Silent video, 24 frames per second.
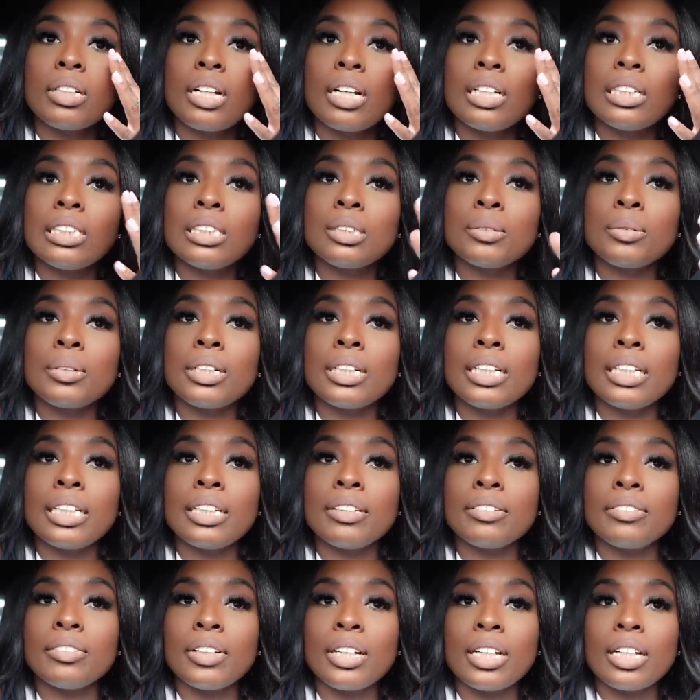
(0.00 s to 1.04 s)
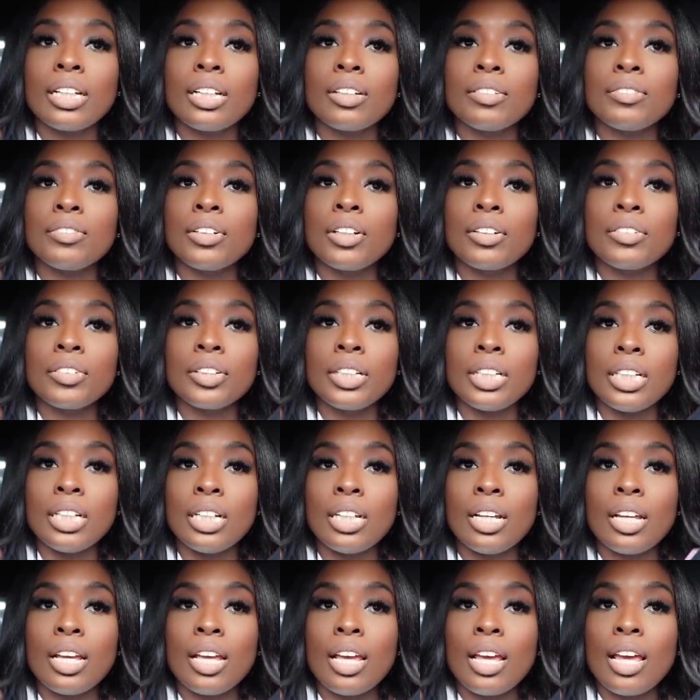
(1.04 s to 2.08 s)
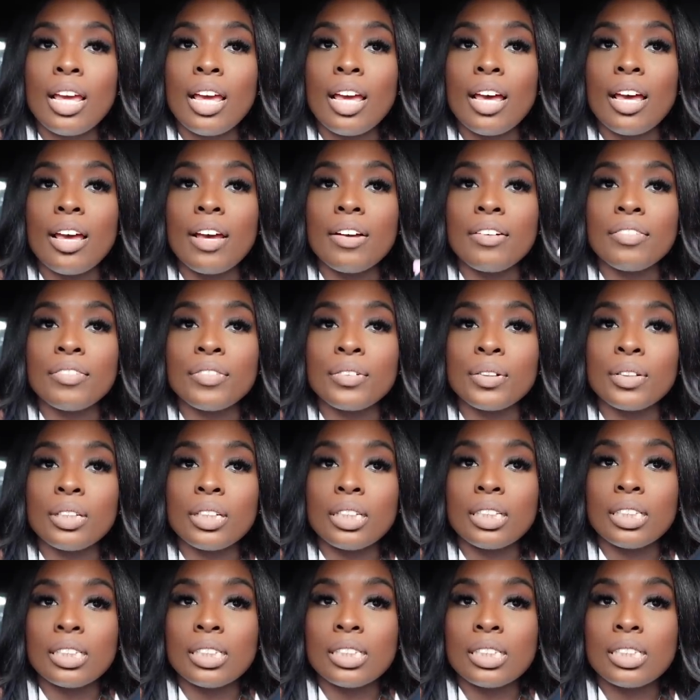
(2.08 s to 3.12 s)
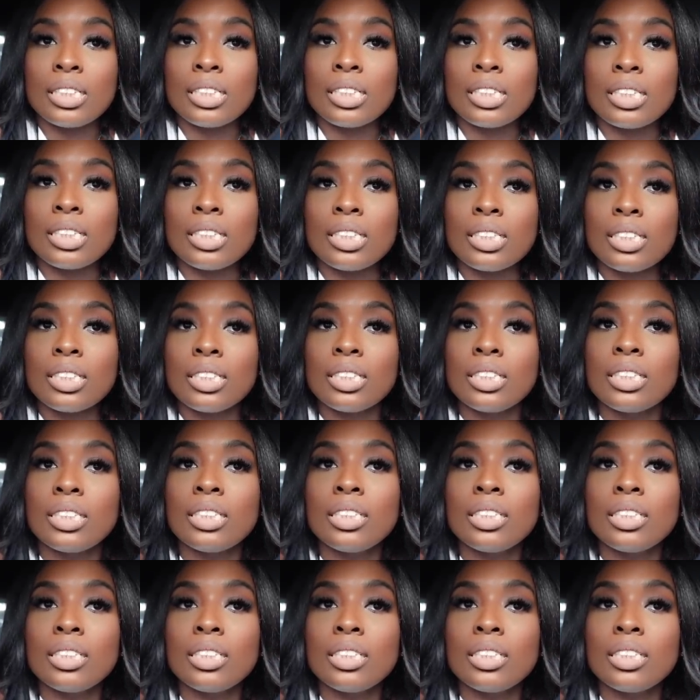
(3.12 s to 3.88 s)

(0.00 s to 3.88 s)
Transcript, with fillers: I just want to give like very effortless